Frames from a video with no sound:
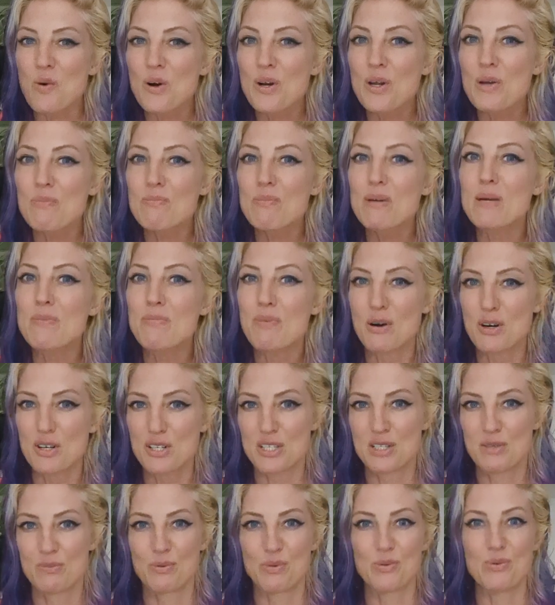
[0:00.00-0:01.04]
would it be
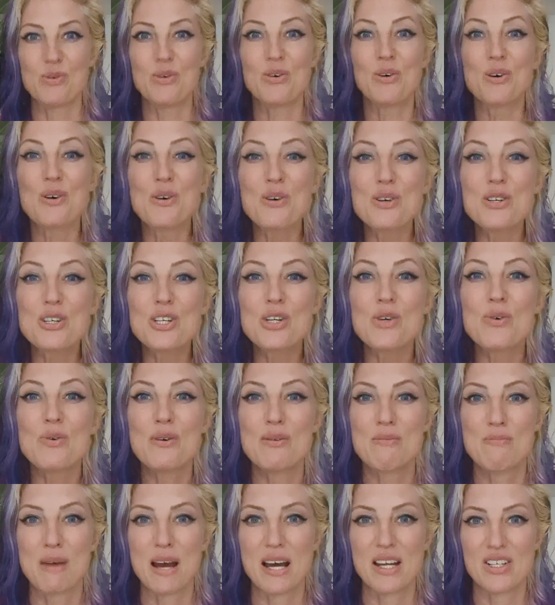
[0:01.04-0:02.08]
possible, could you
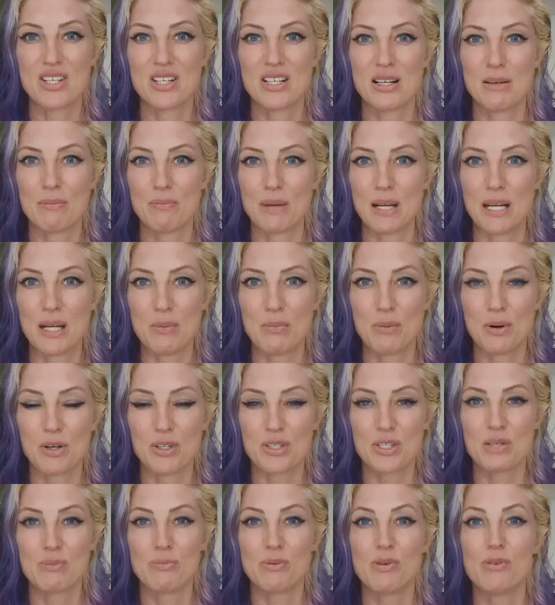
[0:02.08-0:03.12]
imagine it being
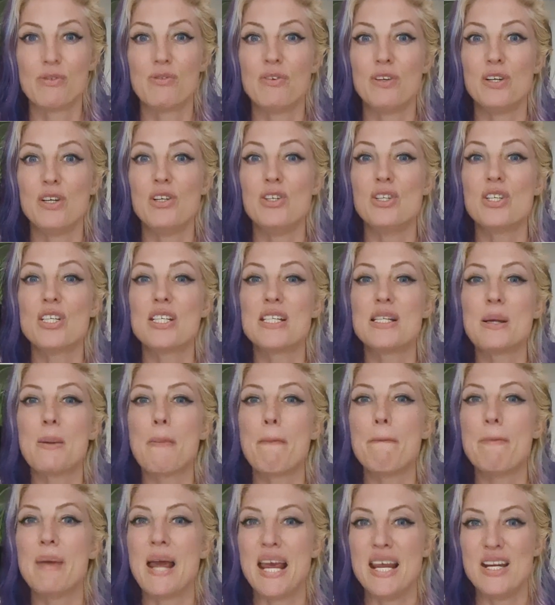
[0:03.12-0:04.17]
possible for you just to
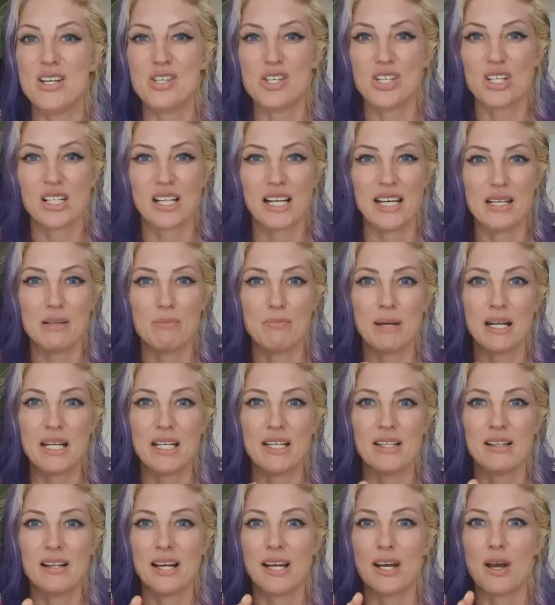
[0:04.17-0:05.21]
pendulate,
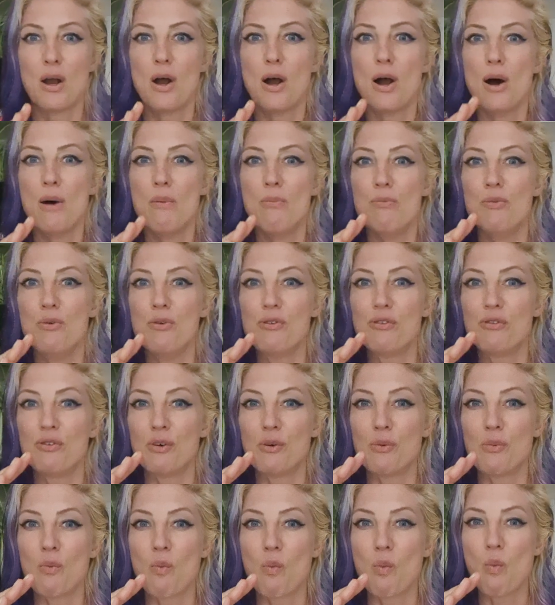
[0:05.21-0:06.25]
meaning like move
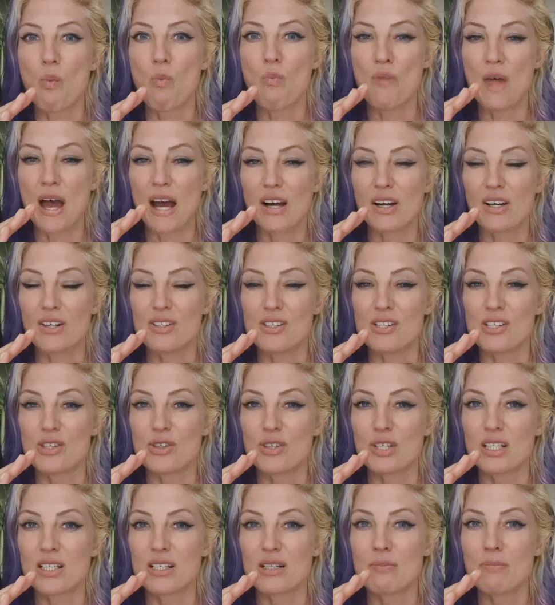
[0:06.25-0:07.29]
from that
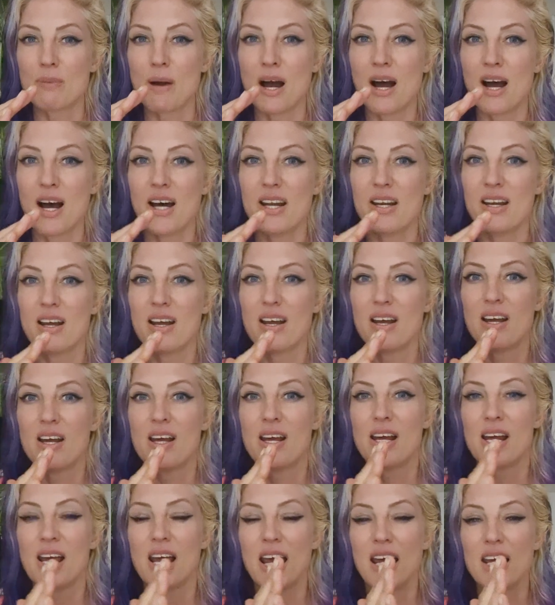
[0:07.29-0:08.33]
constricted part
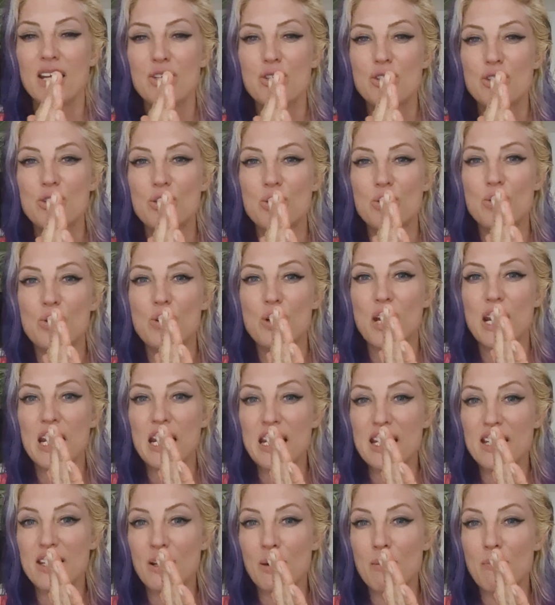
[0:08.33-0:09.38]
and to
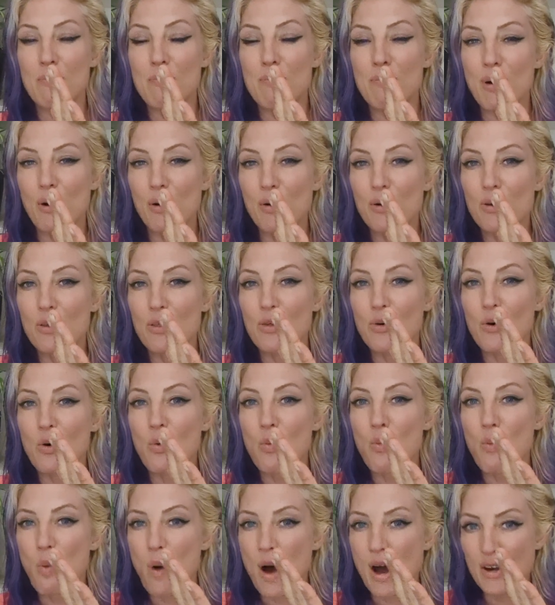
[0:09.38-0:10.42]
either both
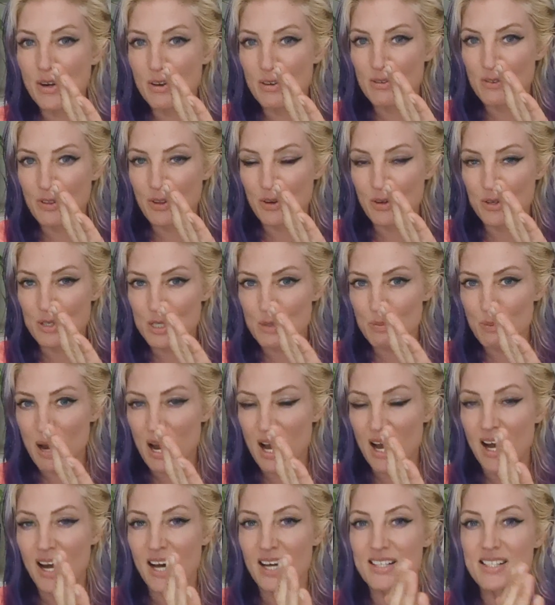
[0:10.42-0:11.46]
or one of those
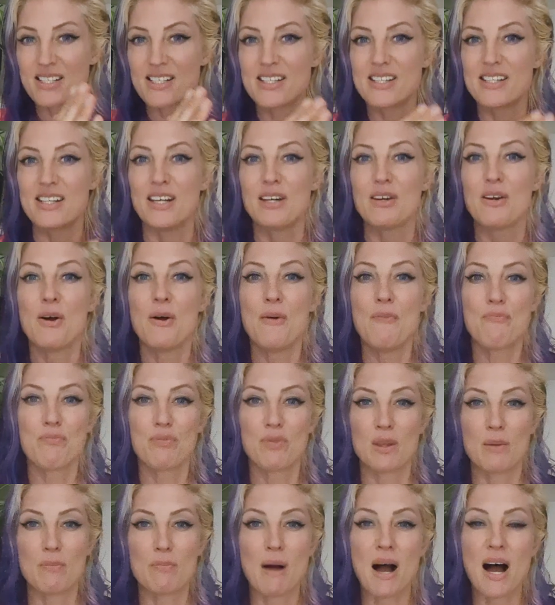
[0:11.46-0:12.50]
parts, that
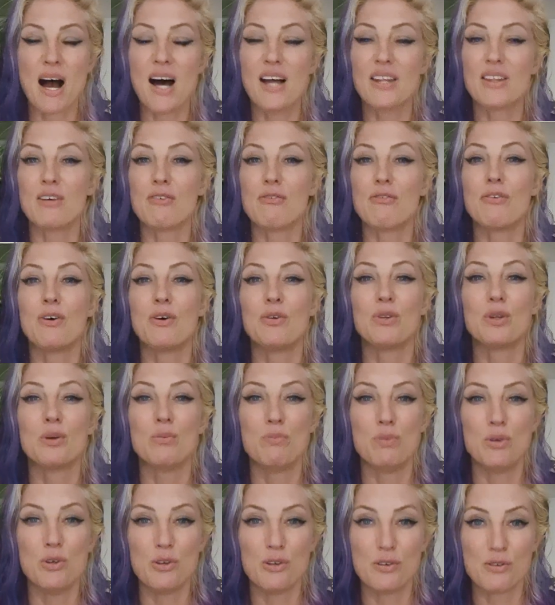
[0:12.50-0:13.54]
the part that felt the
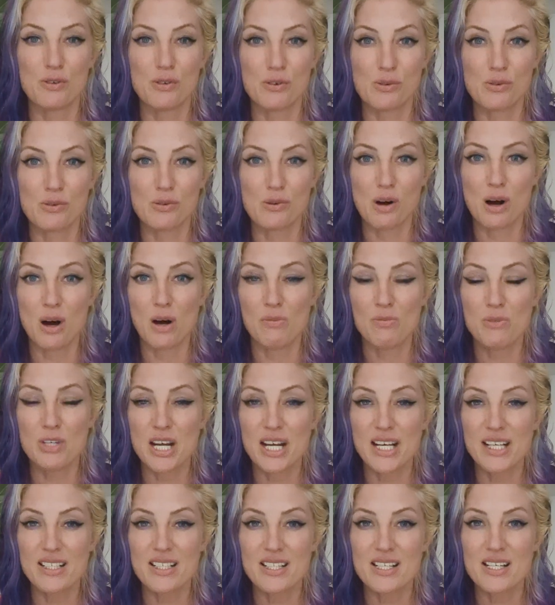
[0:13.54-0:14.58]
beautiful
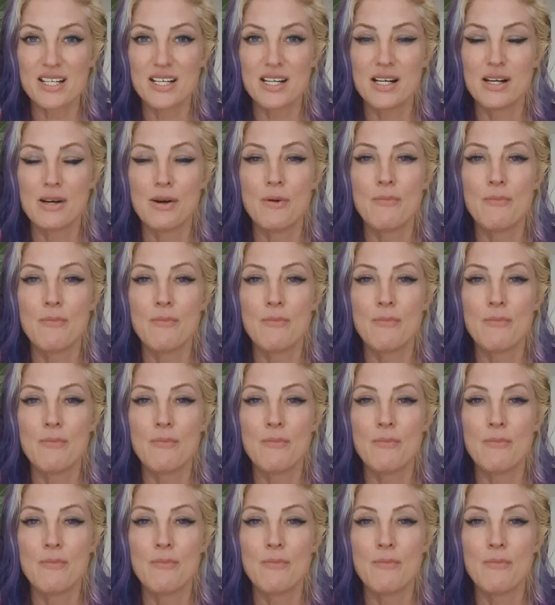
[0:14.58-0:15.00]
object